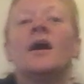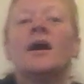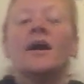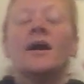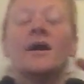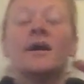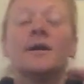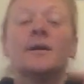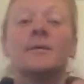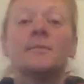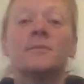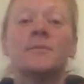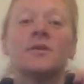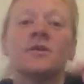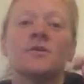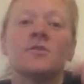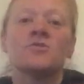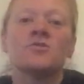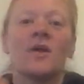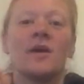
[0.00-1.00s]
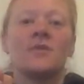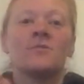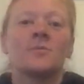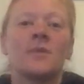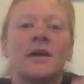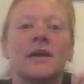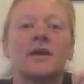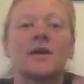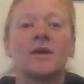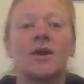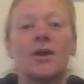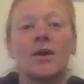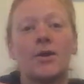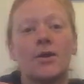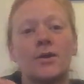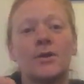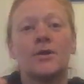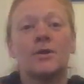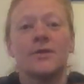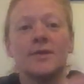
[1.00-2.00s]
I'm gonna drive my car,
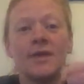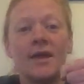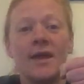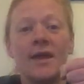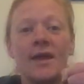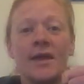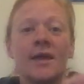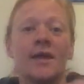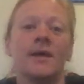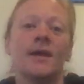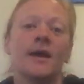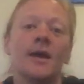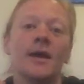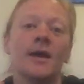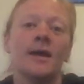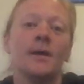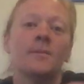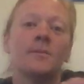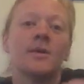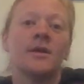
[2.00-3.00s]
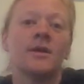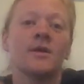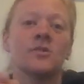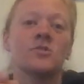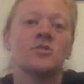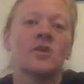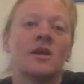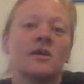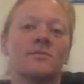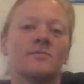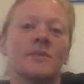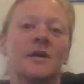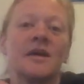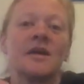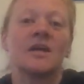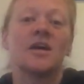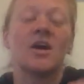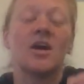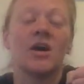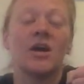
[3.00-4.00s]
yeah, I'm gonna drive my
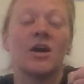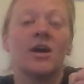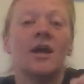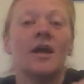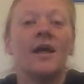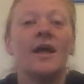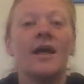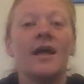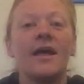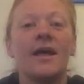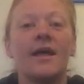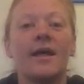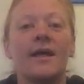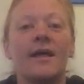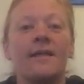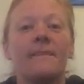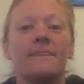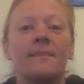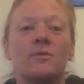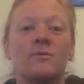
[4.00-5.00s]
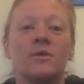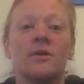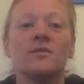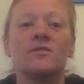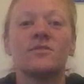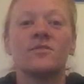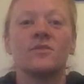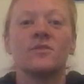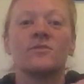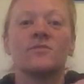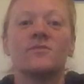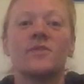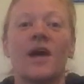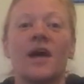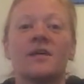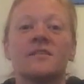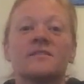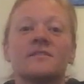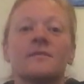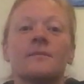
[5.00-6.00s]
car, and the wheels turn
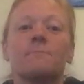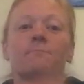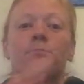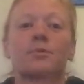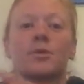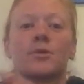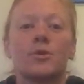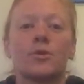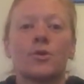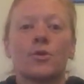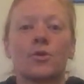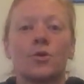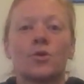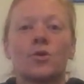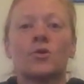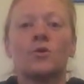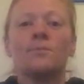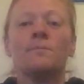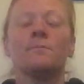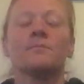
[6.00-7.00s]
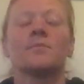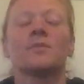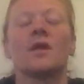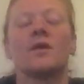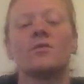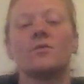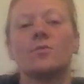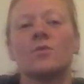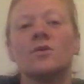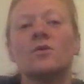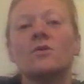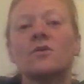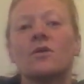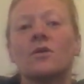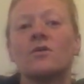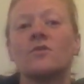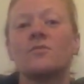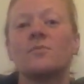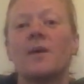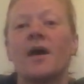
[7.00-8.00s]
fast, and the world
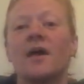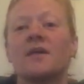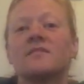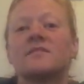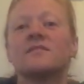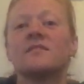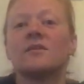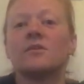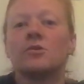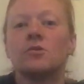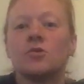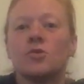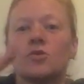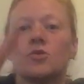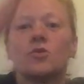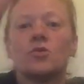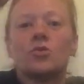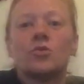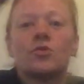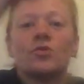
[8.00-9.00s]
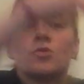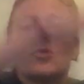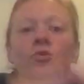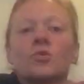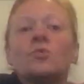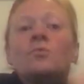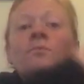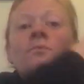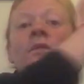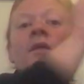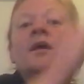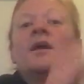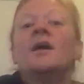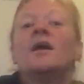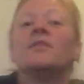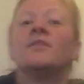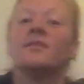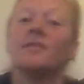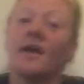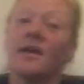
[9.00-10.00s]
goes past.
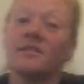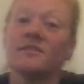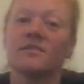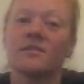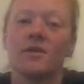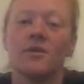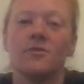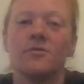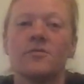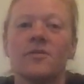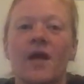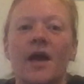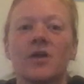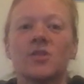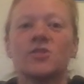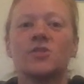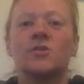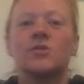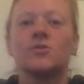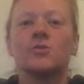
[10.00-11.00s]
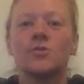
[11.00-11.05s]
The lights go flash.